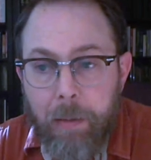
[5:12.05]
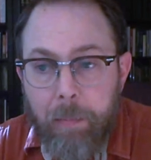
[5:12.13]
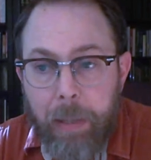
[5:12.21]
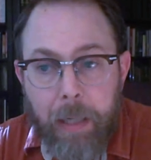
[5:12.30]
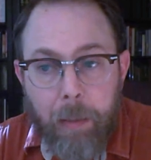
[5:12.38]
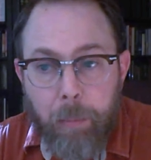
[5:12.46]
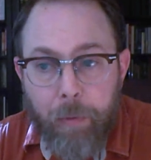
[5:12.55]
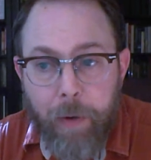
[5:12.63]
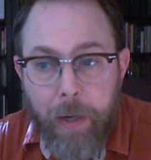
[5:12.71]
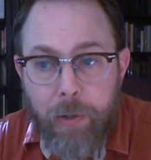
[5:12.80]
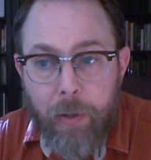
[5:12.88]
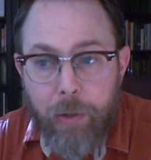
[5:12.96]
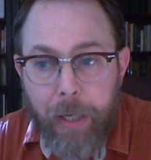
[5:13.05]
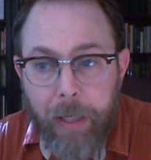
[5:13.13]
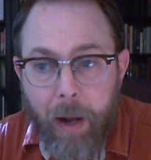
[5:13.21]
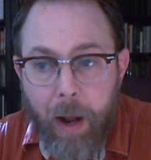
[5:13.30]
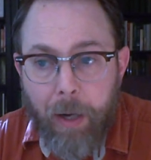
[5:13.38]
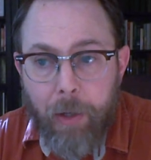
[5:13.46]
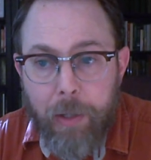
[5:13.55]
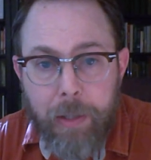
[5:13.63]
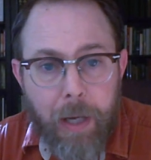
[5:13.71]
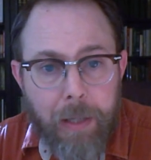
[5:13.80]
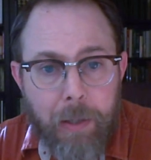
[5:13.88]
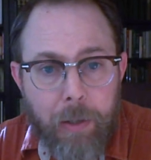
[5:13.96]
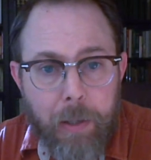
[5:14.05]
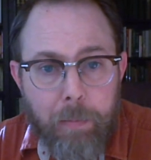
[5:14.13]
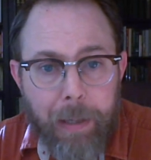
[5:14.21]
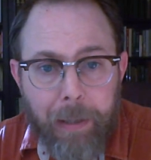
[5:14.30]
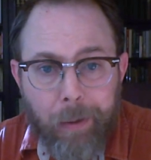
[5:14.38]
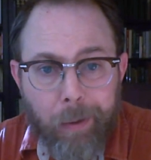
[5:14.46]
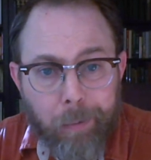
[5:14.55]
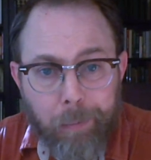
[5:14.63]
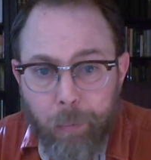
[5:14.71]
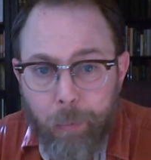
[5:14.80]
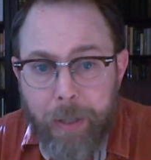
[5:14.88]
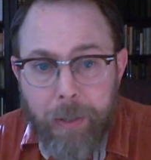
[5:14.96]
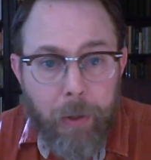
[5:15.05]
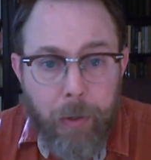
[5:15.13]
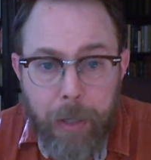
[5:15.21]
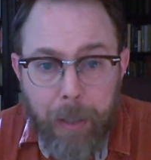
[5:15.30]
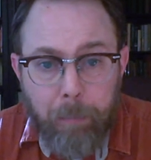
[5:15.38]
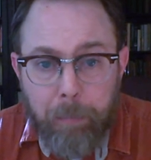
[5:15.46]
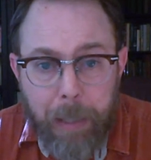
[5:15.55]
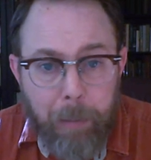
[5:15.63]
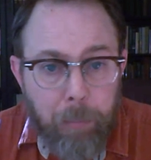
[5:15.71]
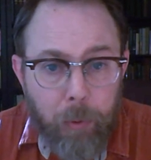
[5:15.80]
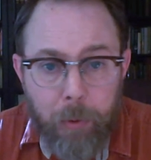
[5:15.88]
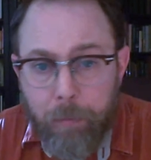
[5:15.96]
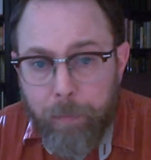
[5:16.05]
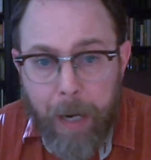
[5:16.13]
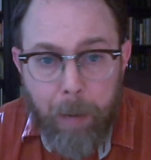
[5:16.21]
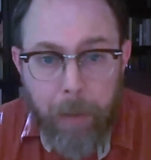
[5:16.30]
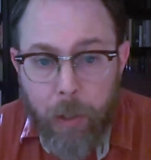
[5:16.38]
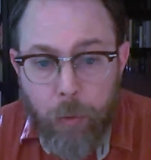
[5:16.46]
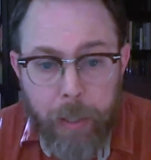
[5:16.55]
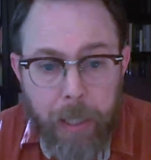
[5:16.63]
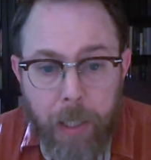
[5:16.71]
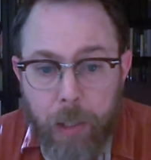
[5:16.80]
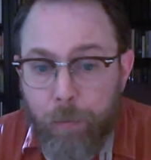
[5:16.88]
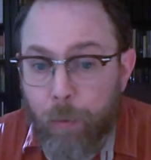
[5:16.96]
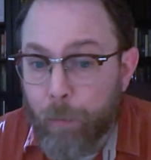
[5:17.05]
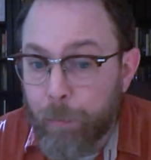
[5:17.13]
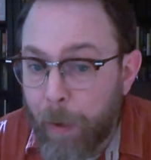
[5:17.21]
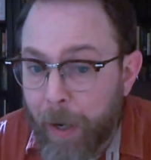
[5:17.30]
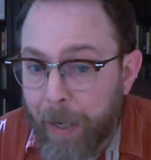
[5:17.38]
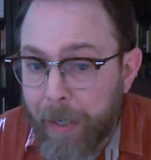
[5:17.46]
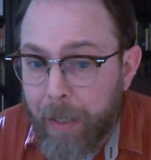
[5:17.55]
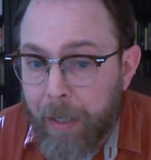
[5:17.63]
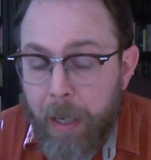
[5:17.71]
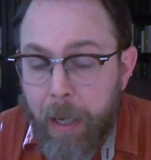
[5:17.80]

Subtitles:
being a professional genealogist doesn't just mean you're researching people's family trees for fun,